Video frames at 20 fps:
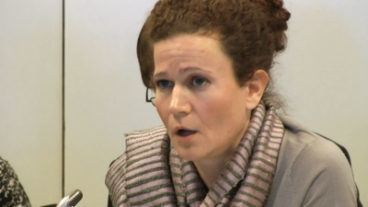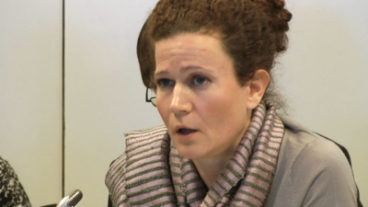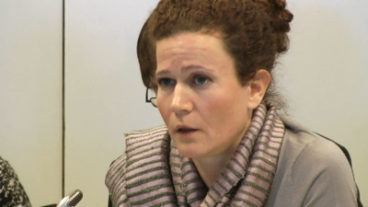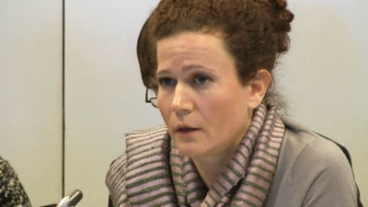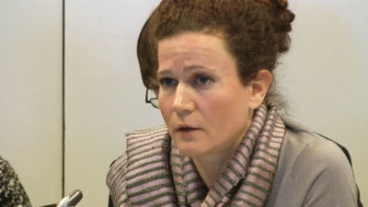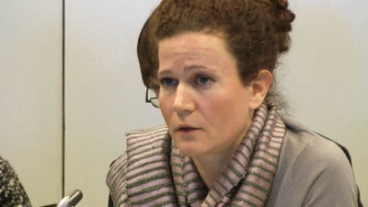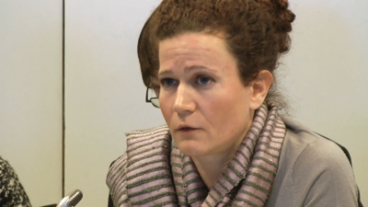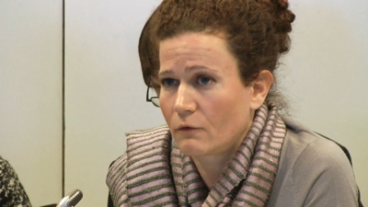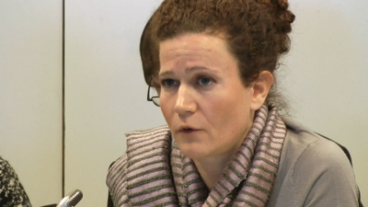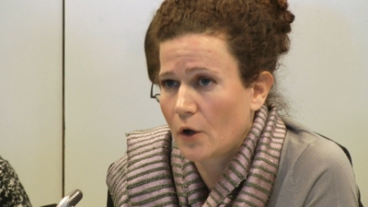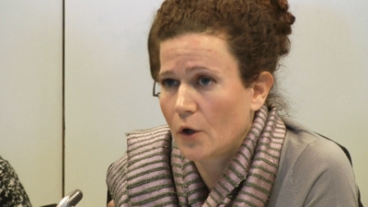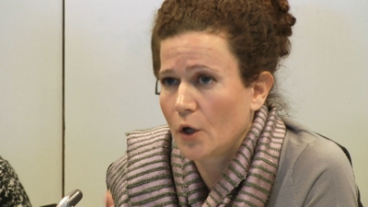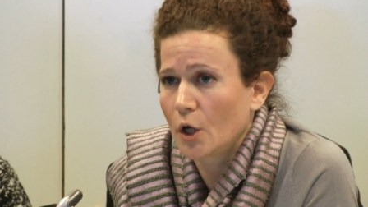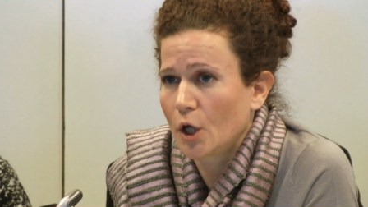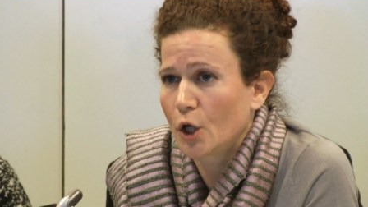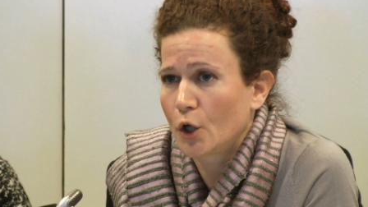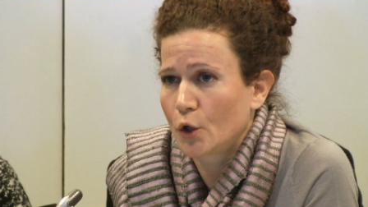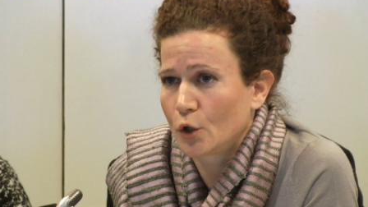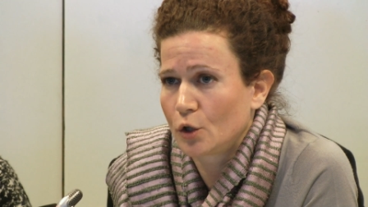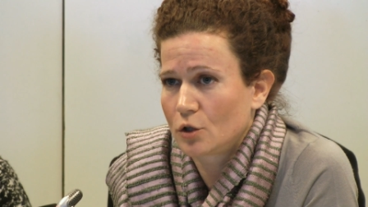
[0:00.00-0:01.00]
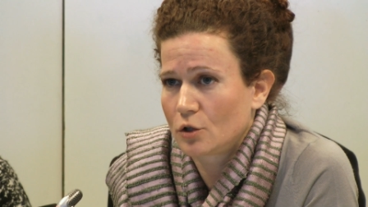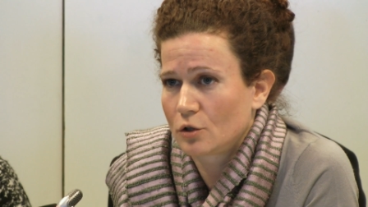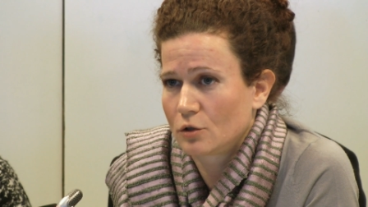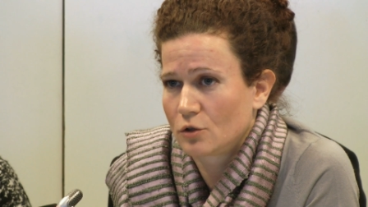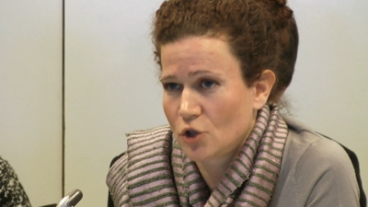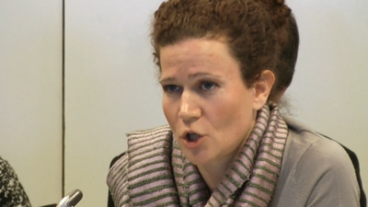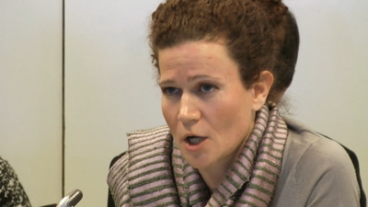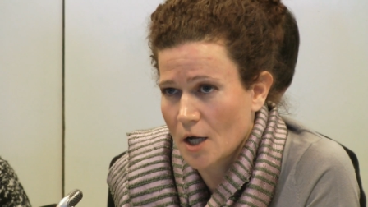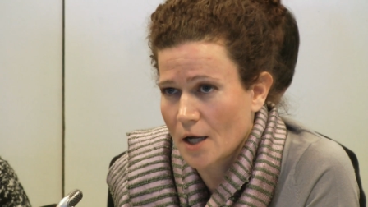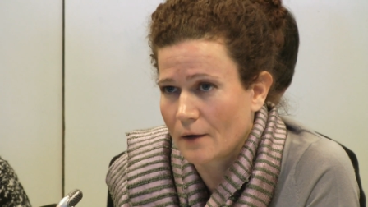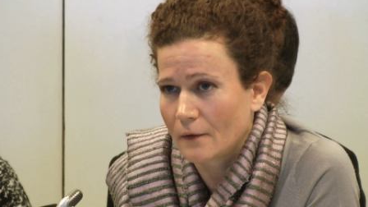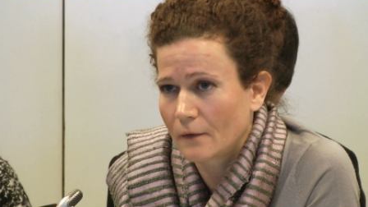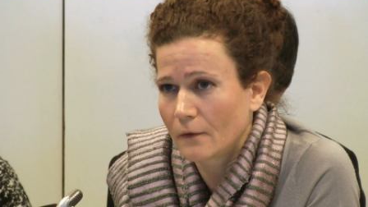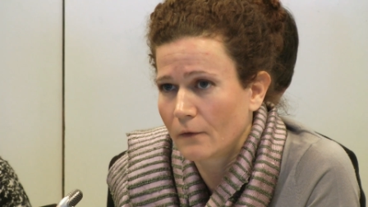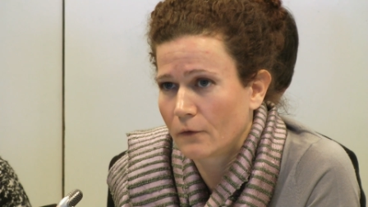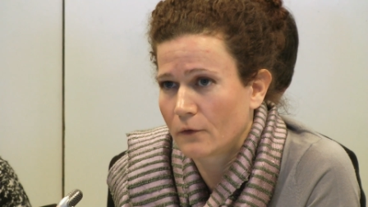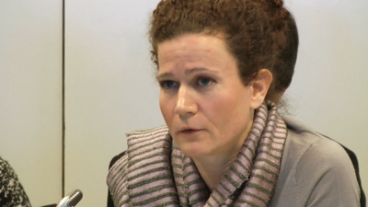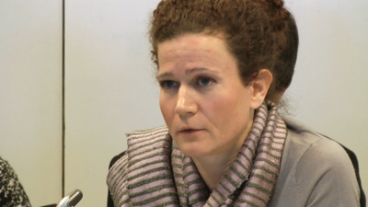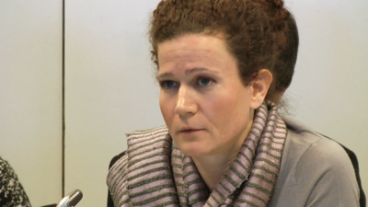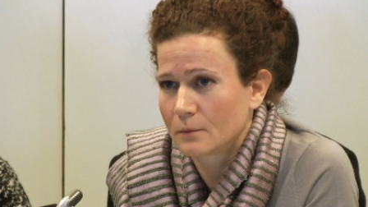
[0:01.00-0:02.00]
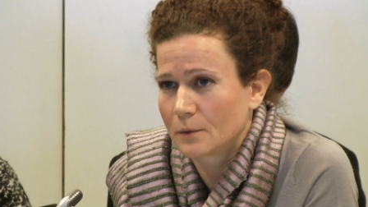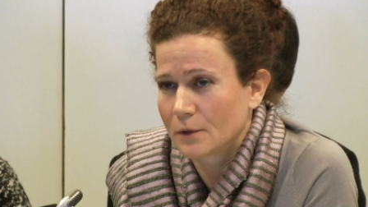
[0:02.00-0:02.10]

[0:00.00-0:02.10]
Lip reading: there's a very good chance,